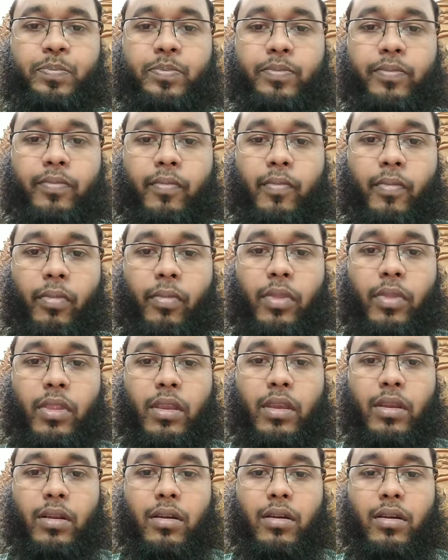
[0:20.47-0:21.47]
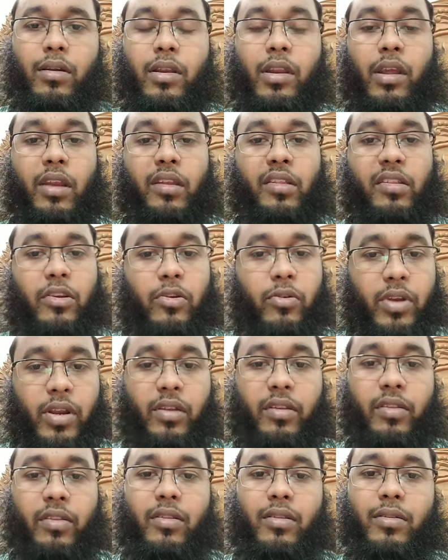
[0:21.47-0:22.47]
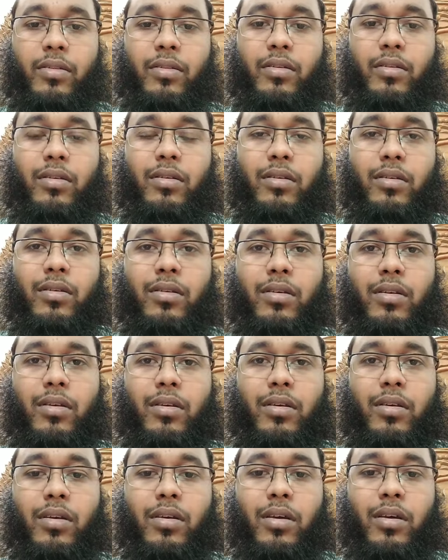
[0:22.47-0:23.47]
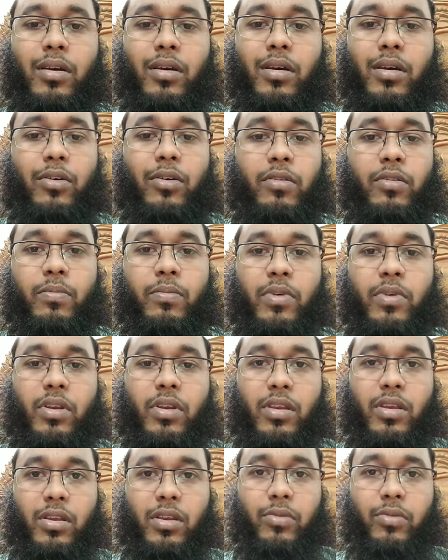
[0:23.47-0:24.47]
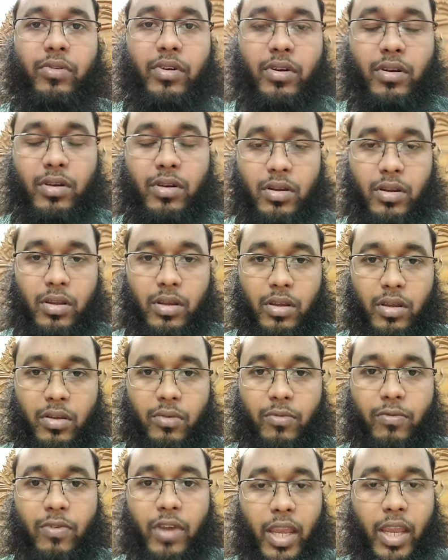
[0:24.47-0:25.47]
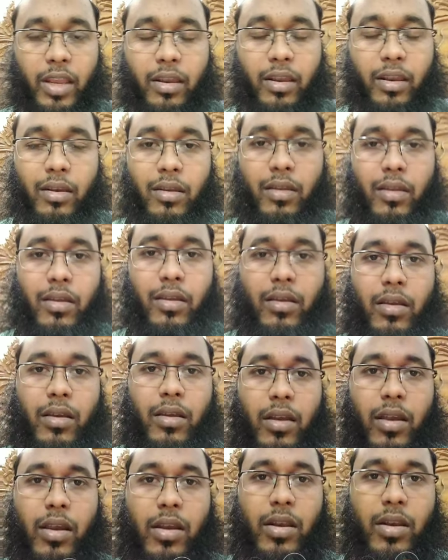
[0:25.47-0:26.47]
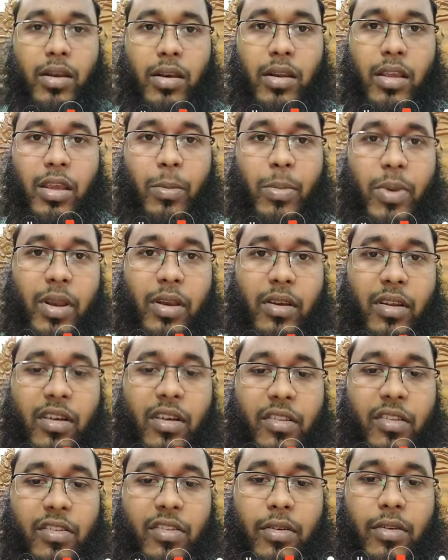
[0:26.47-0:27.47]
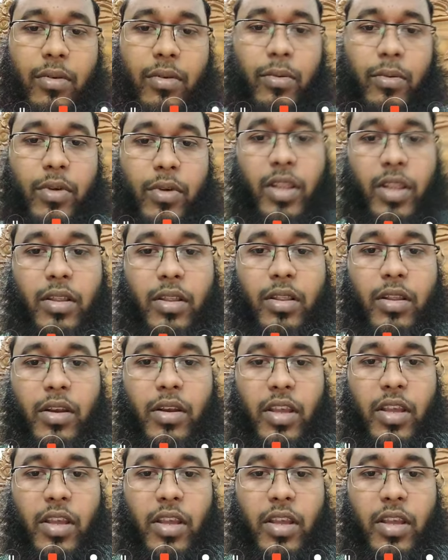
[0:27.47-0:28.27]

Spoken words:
Dear students, I hope you are fine and keeping touch with the textbooks.